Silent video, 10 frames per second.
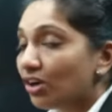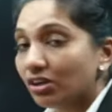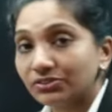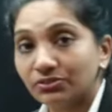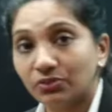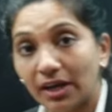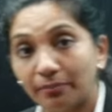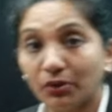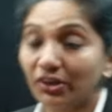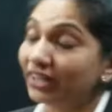of
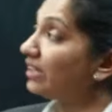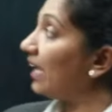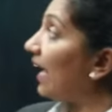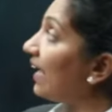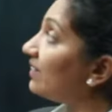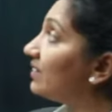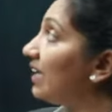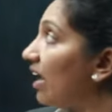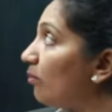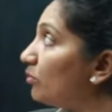1.8
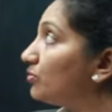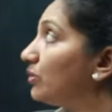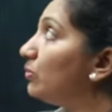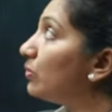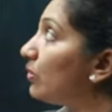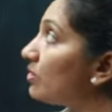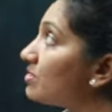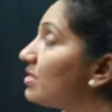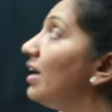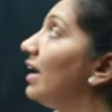gram of
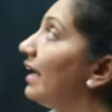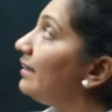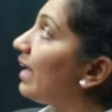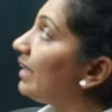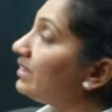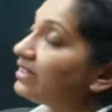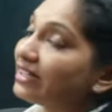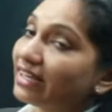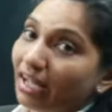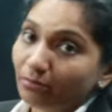glucose in 90
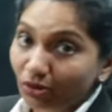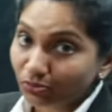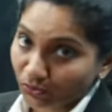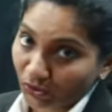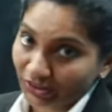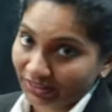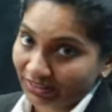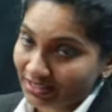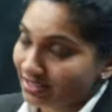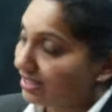gram of water
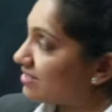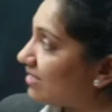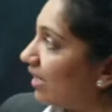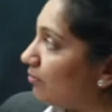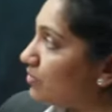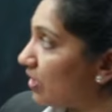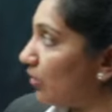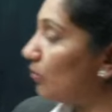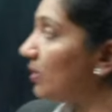is. It's an MCQ